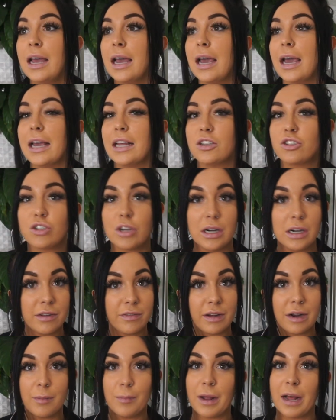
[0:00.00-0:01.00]
It's trying to
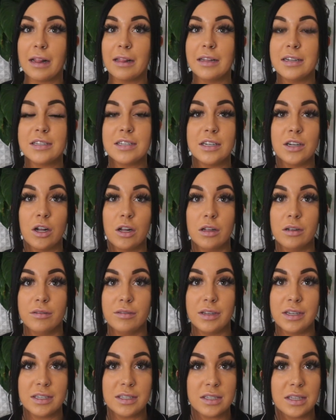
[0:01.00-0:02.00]
find balance in all of
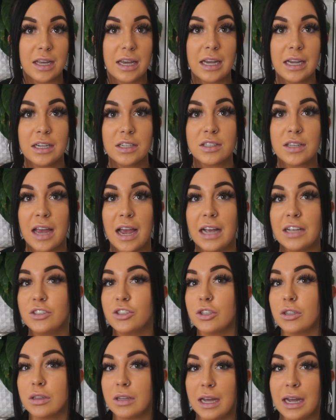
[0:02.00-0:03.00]
these things as
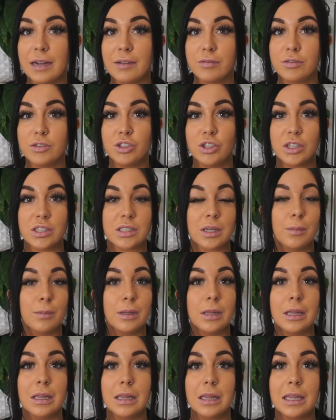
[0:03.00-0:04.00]
your life just
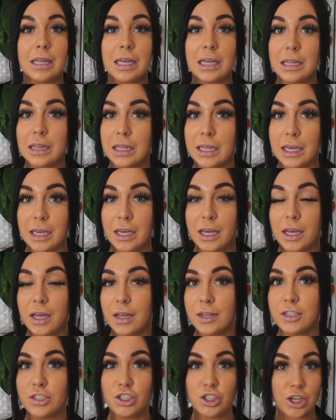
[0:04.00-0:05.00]
completely
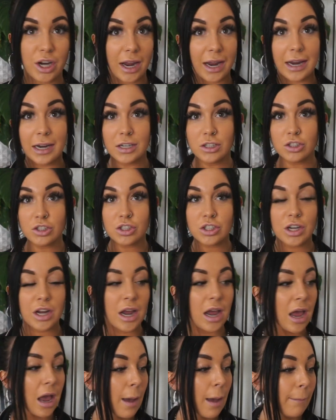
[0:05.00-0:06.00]
changed.
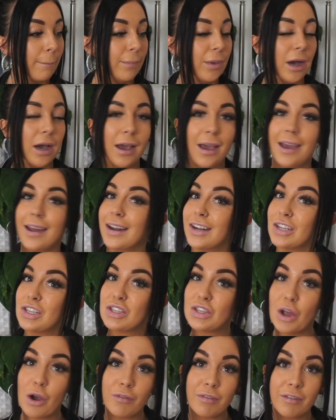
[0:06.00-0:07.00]
But it is
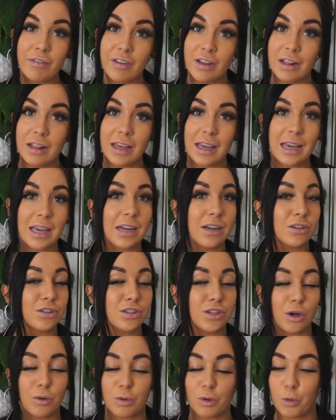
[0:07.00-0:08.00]
so fulfilling, it is
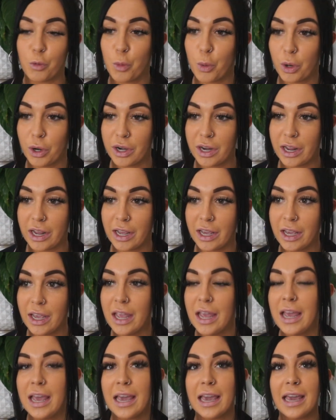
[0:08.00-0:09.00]
so rewarding.
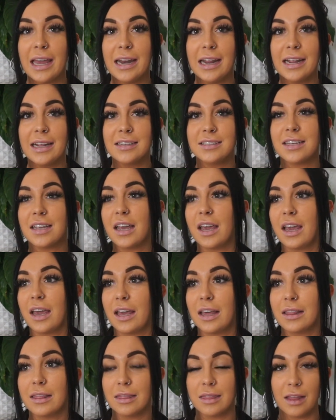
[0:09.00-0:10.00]
It is
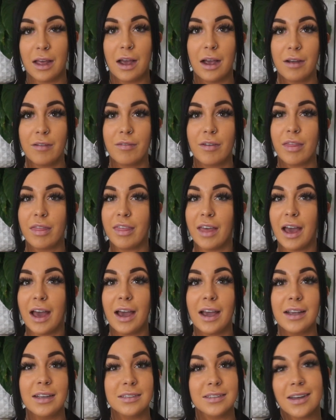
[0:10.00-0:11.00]
a love
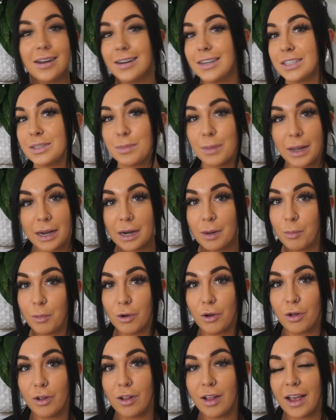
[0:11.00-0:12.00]
that is
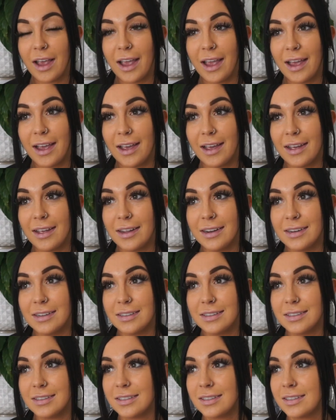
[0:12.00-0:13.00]
unexplainable,
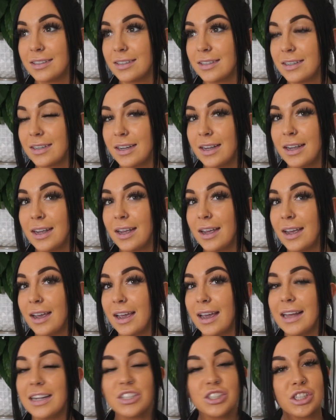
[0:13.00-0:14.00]
and
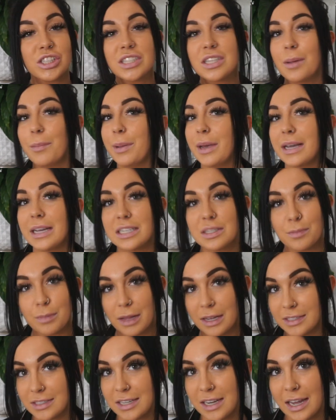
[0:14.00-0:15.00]
it's just the biggest
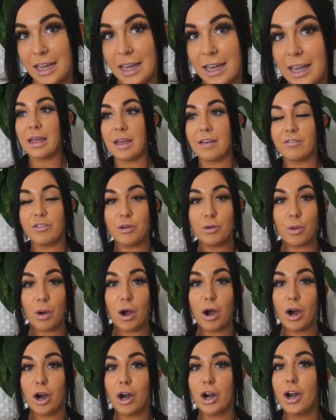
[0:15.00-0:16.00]
blessing. If you
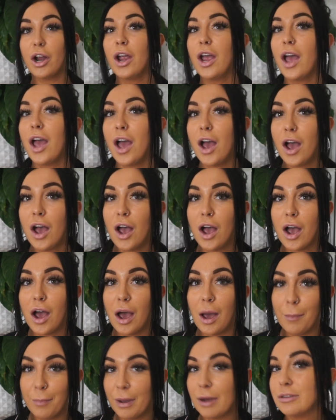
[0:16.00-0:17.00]
are
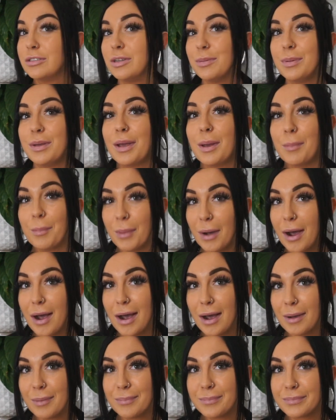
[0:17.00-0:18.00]
about to be a
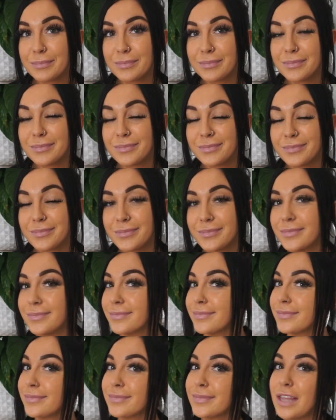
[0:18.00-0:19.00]

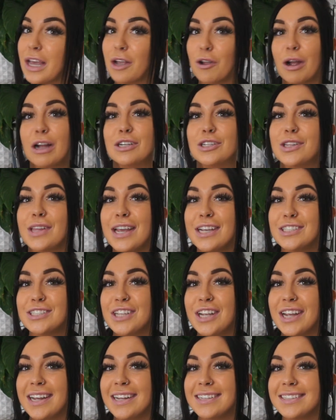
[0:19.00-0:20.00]
mom,
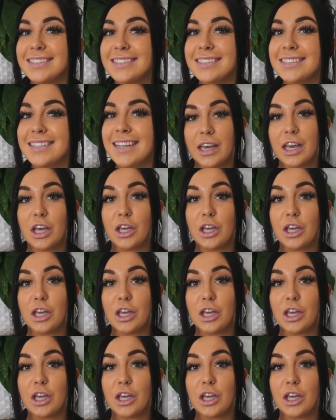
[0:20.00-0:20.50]
congratulations.